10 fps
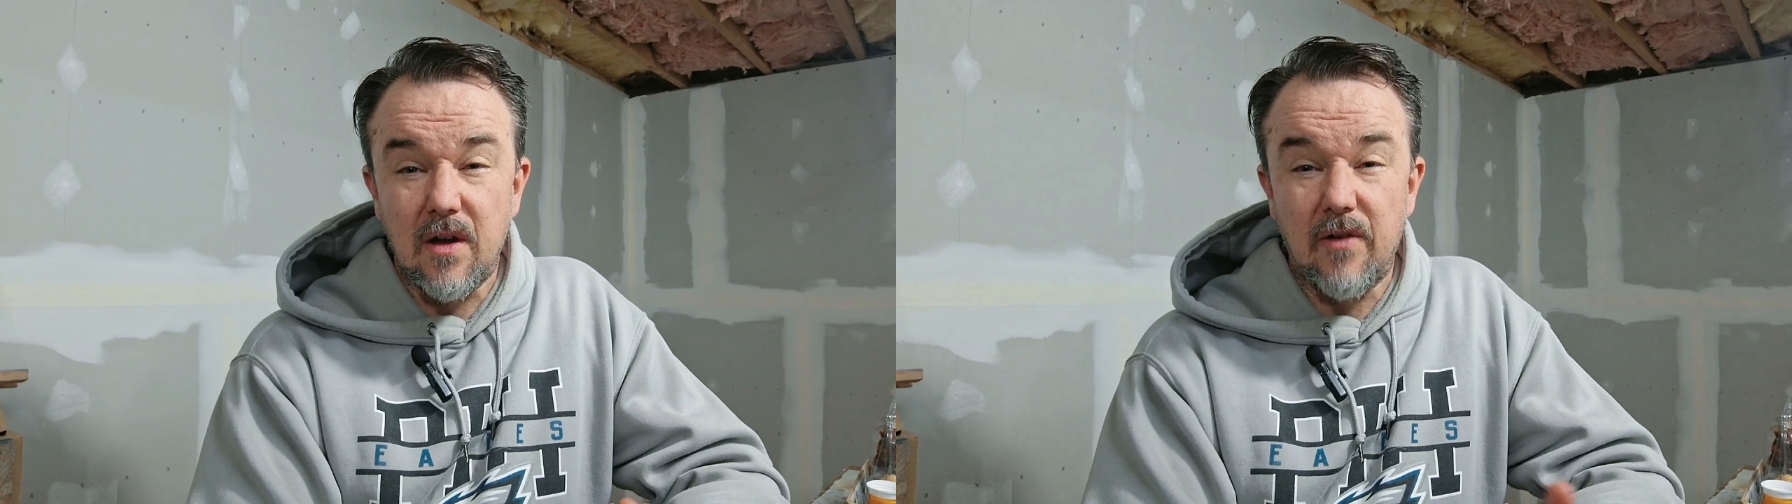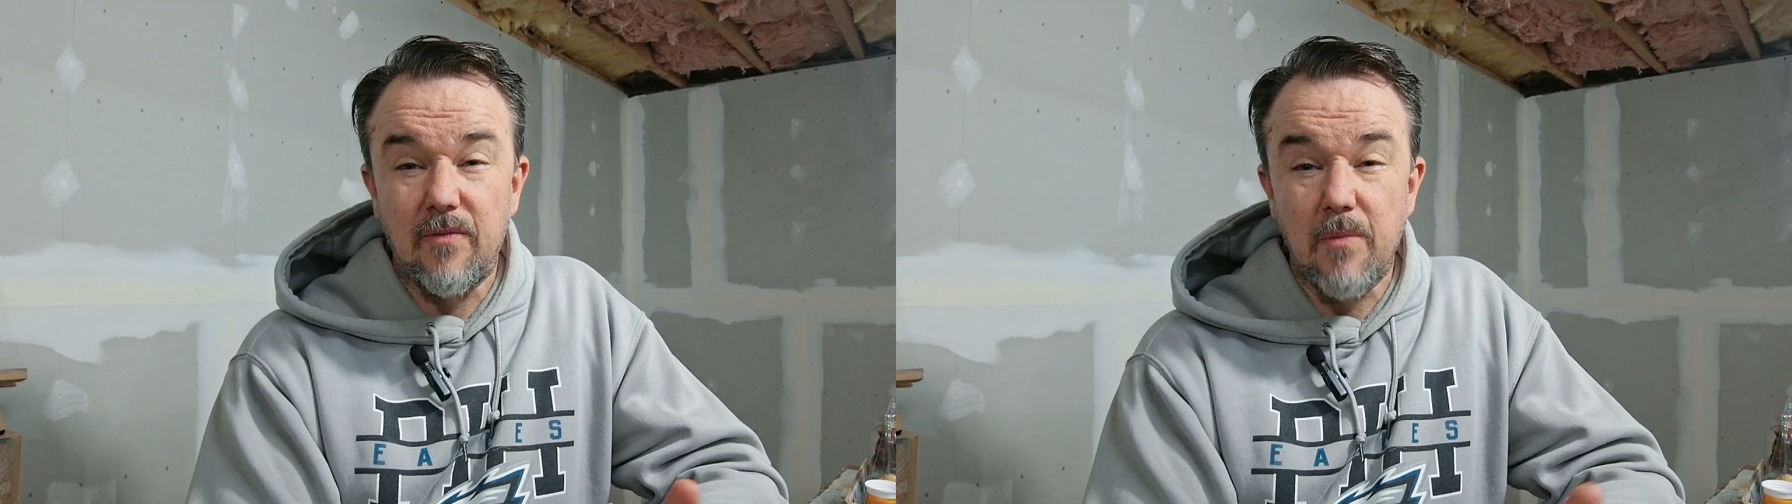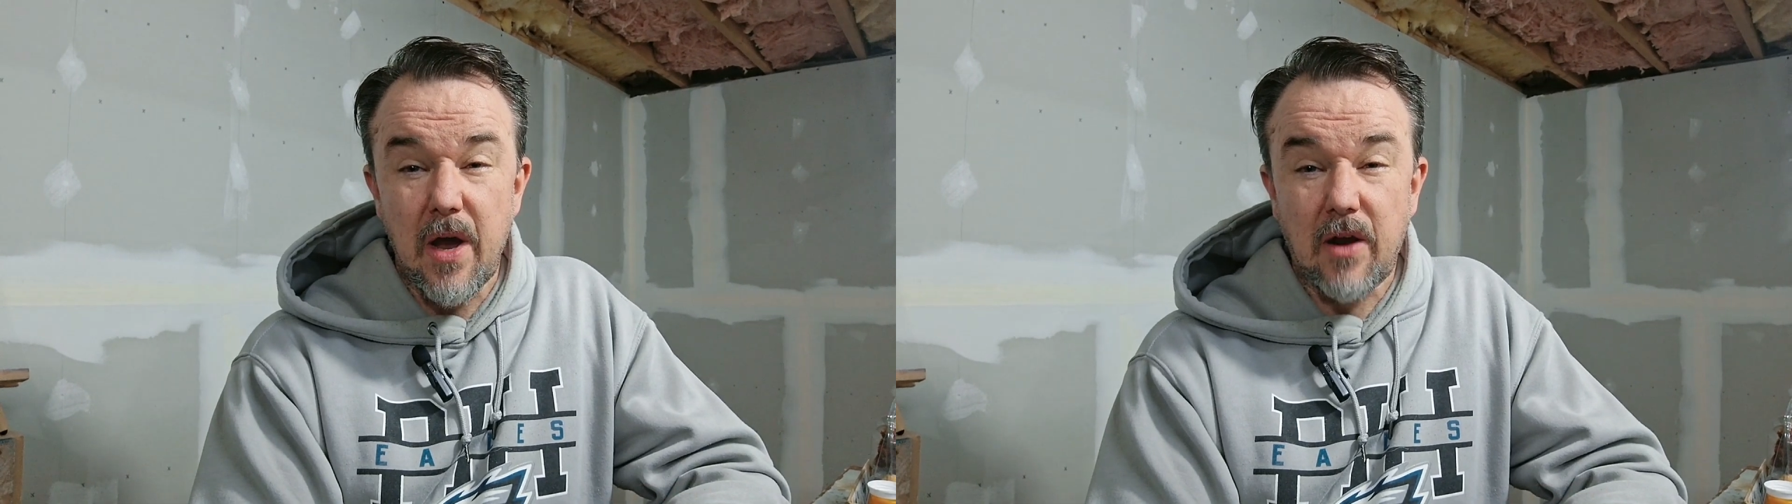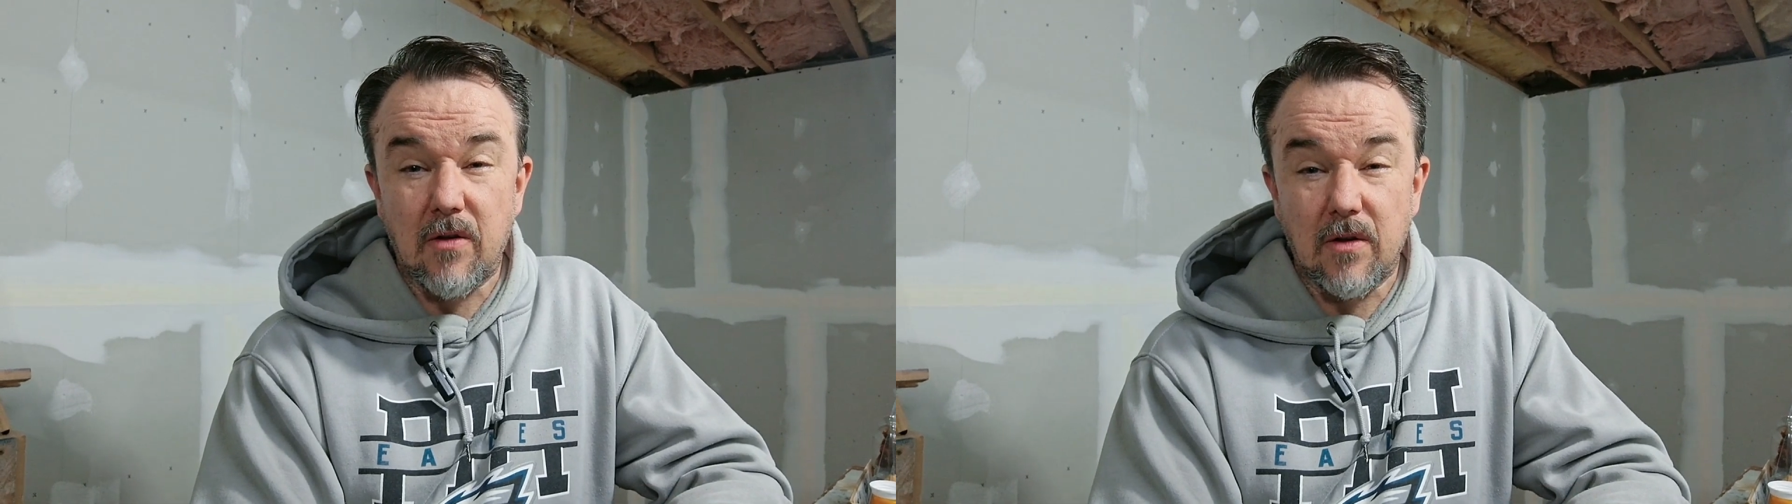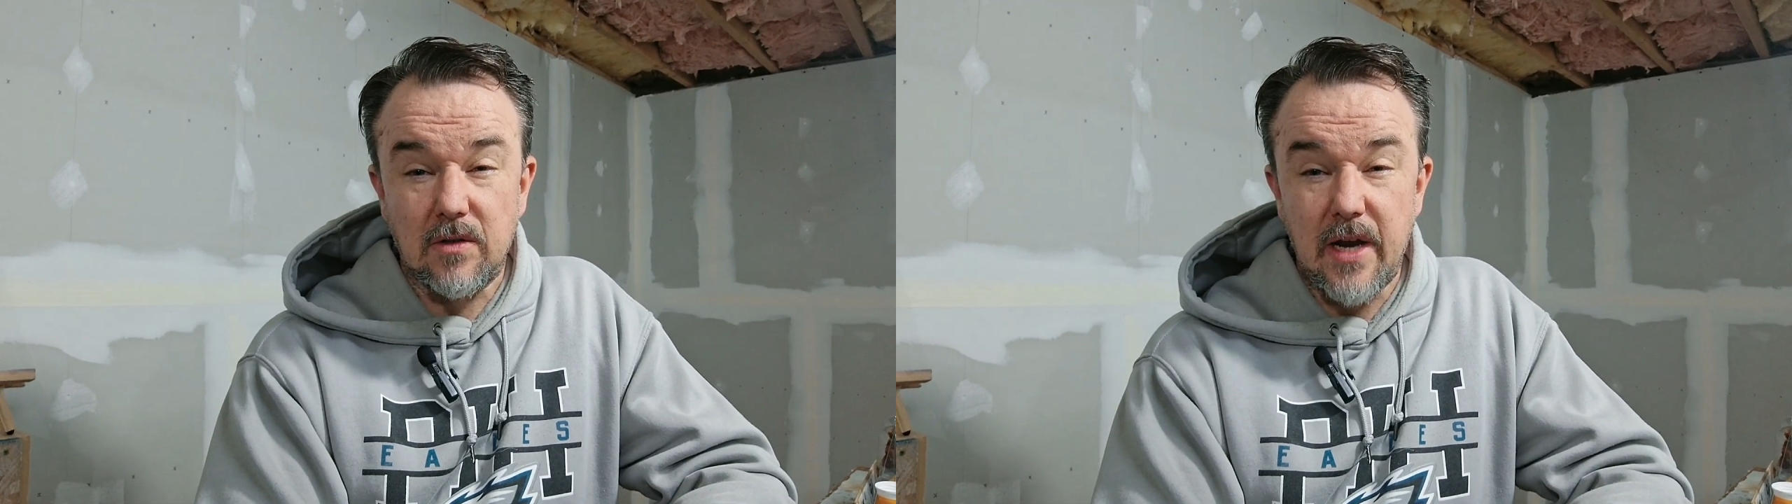of
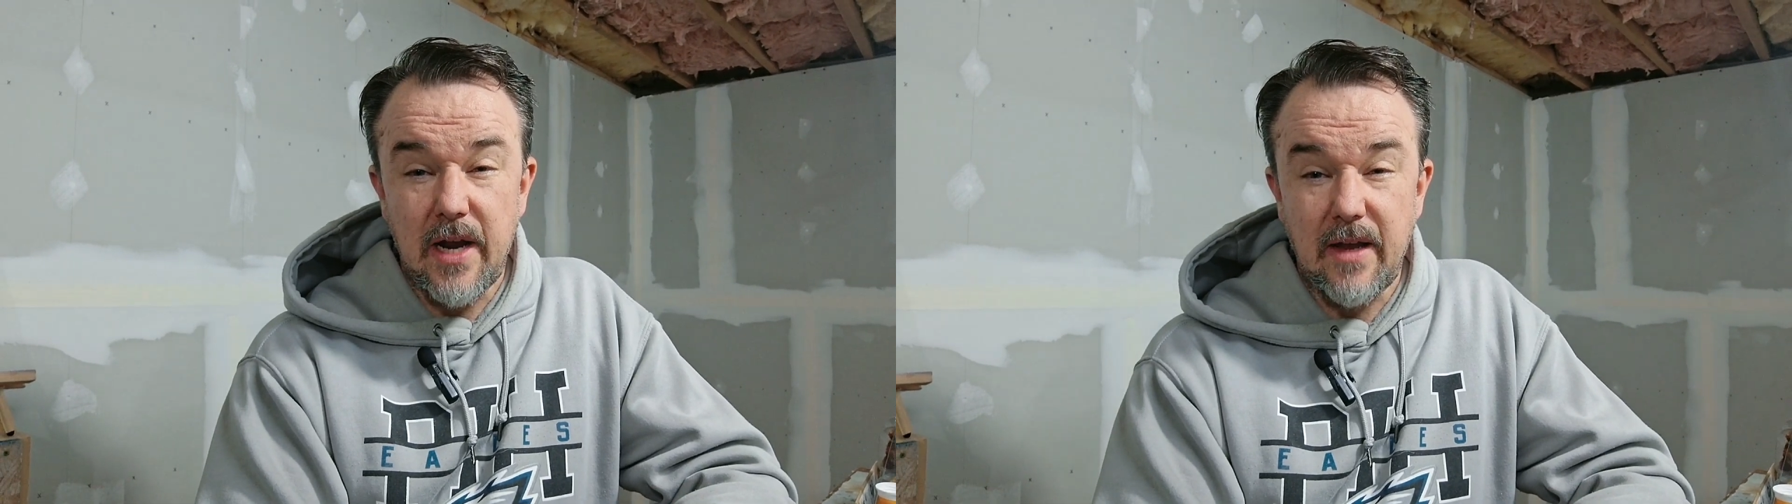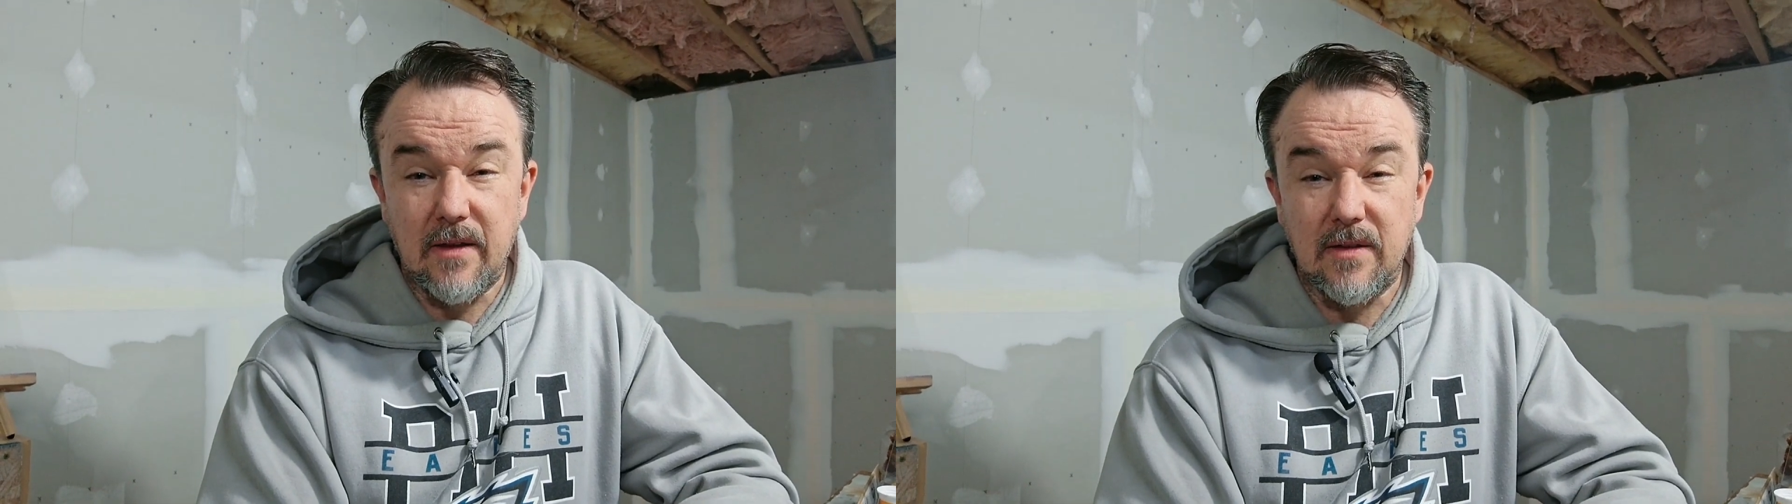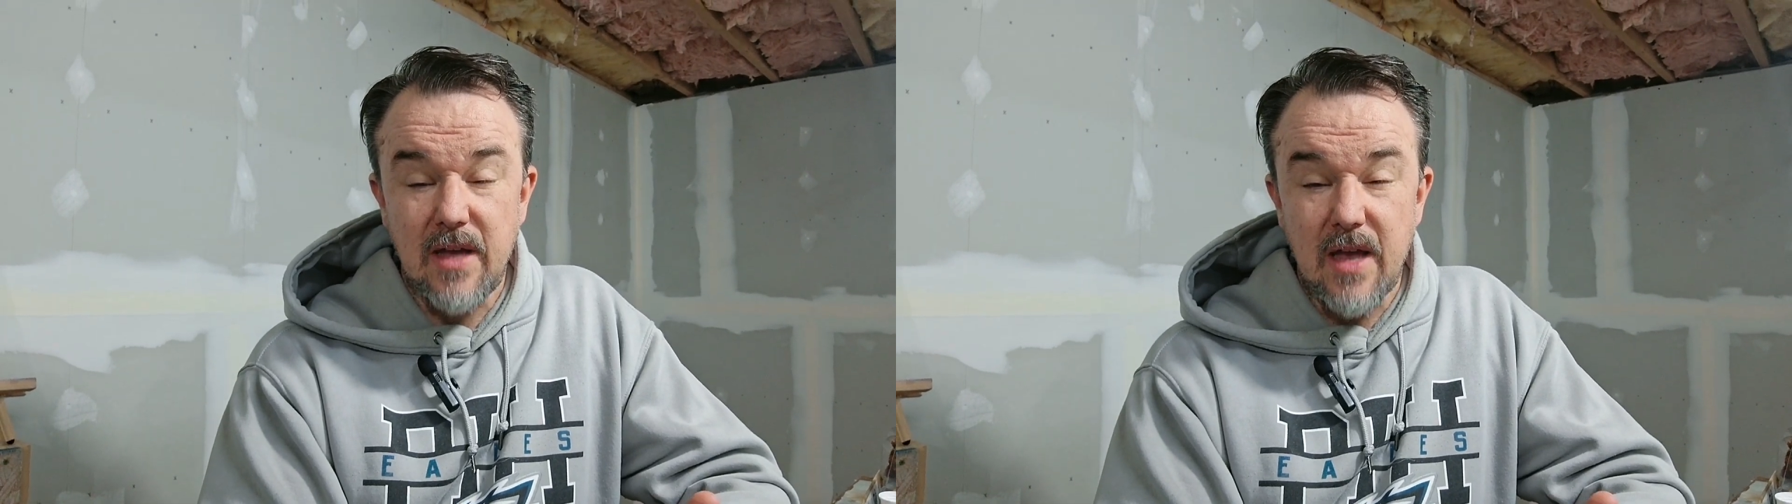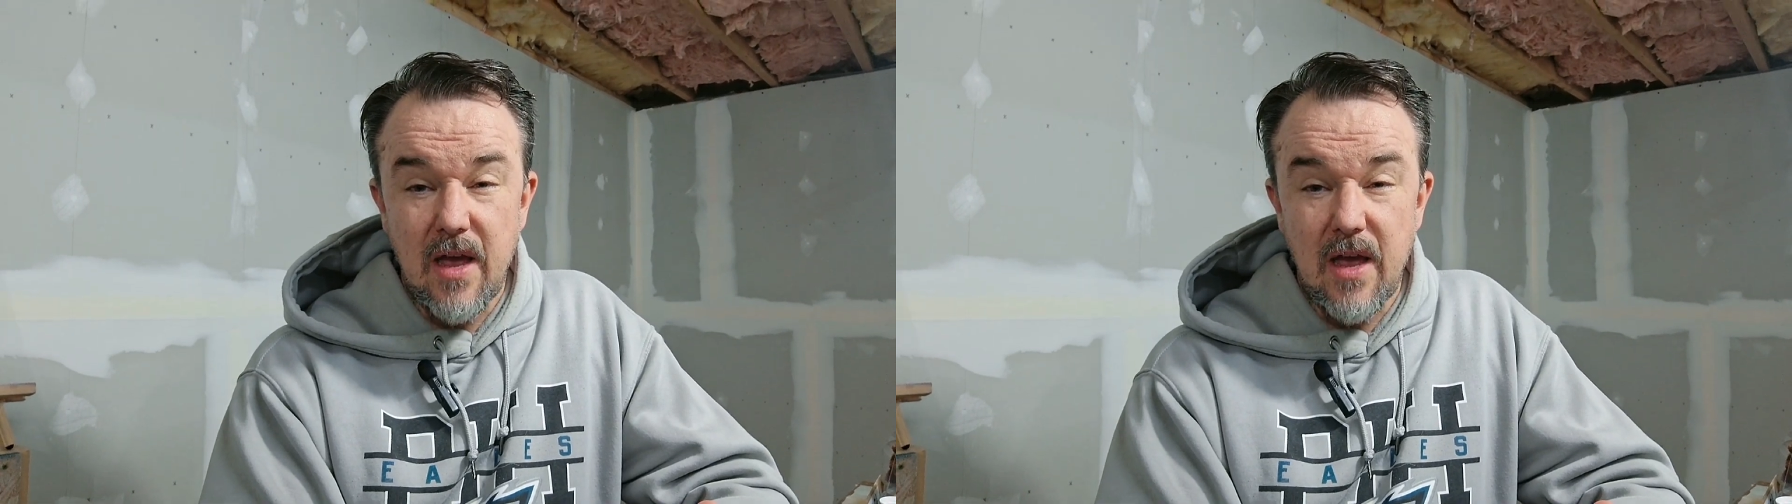micro trains